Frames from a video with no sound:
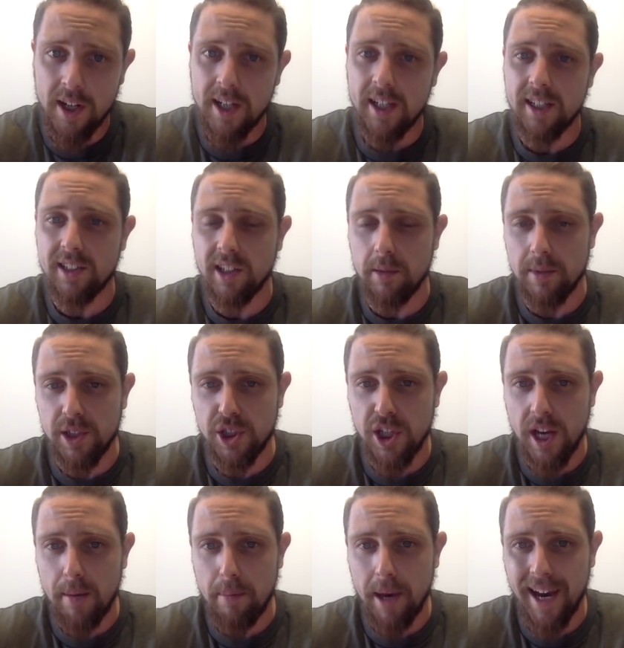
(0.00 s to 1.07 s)
It's going to be
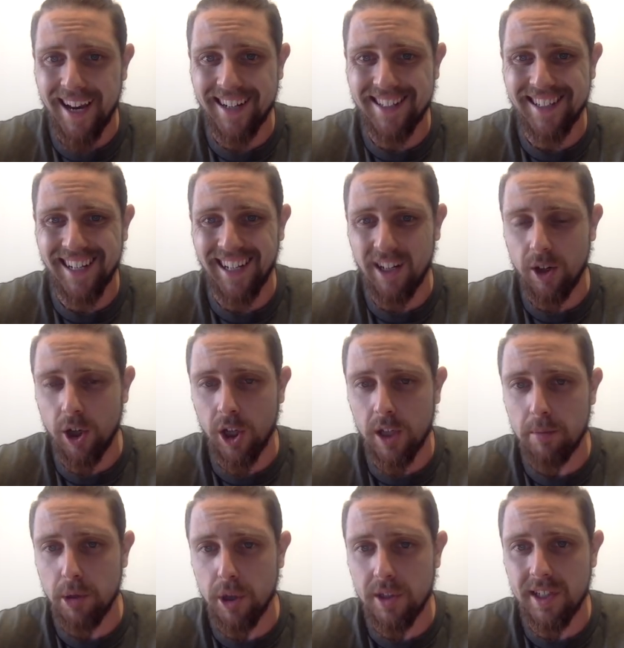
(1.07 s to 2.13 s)
jam-packed and early
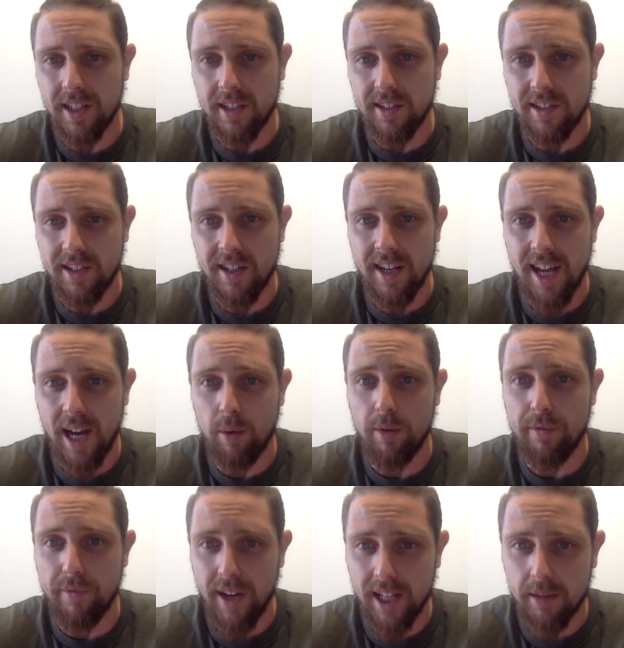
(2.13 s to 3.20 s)
bird tickets are now
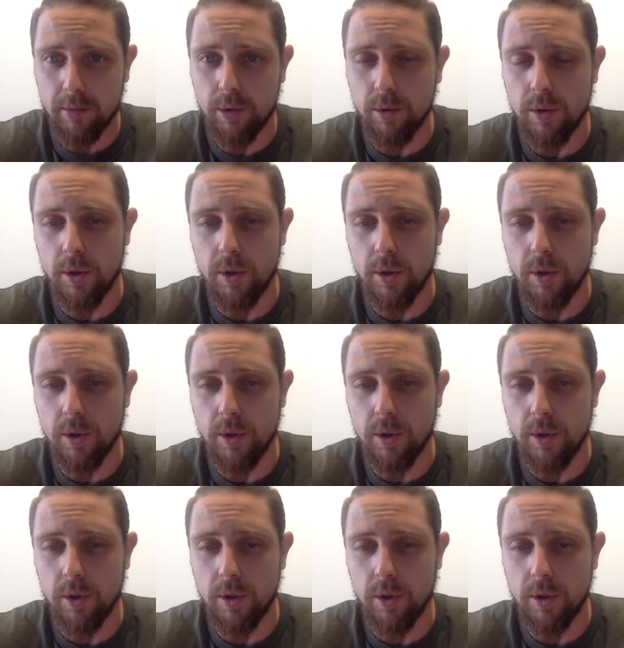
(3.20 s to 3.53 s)
available.